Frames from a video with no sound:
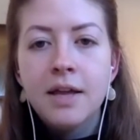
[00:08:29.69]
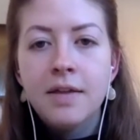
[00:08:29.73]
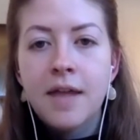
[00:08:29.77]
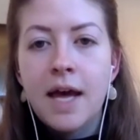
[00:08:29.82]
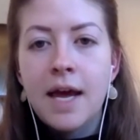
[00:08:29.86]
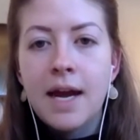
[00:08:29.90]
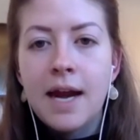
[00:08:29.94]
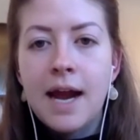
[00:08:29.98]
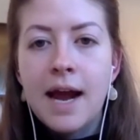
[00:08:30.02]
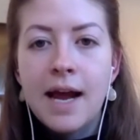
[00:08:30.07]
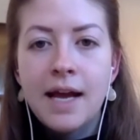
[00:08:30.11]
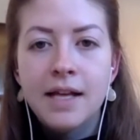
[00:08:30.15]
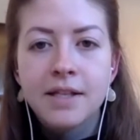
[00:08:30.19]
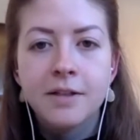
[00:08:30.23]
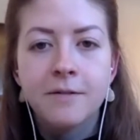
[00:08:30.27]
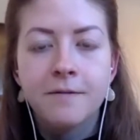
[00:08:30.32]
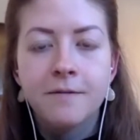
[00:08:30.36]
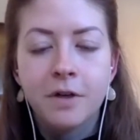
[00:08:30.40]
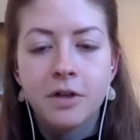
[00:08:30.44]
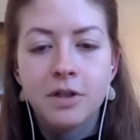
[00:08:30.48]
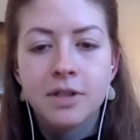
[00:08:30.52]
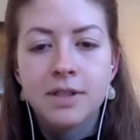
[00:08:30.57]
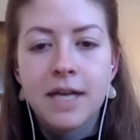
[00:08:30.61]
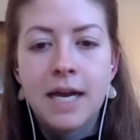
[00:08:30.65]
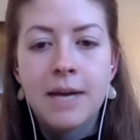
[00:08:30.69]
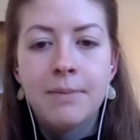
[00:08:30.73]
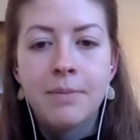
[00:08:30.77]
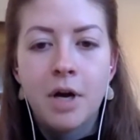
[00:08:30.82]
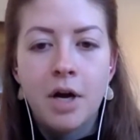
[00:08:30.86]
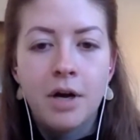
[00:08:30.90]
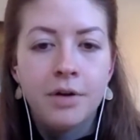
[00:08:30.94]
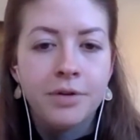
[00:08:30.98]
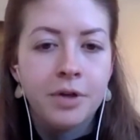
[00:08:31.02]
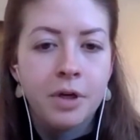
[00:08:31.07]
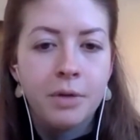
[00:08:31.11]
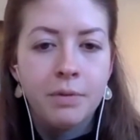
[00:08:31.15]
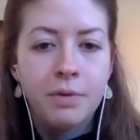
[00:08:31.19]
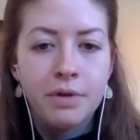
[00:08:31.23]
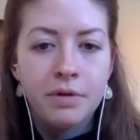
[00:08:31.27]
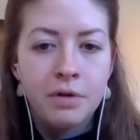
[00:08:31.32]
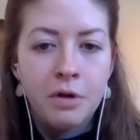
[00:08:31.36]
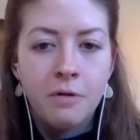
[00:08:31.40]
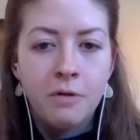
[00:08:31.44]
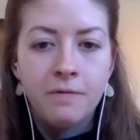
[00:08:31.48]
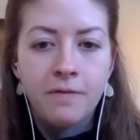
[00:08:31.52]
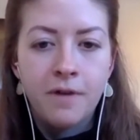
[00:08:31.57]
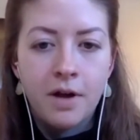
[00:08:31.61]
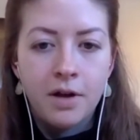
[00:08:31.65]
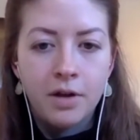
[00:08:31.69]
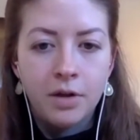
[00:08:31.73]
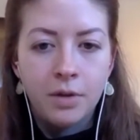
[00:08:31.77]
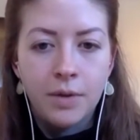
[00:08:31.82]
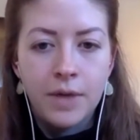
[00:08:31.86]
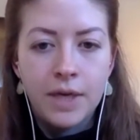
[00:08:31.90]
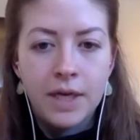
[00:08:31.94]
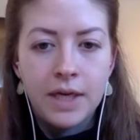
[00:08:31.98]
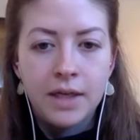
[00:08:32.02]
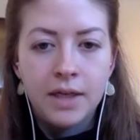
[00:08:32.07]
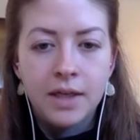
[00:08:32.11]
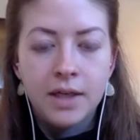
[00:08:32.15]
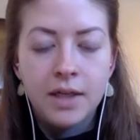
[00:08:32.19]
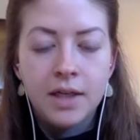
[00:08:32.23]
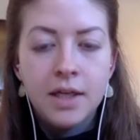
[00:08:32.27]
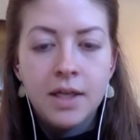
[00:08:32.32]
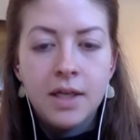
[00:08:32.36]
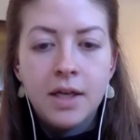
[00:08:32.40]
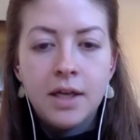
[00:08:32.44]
that as a first-time author with no following,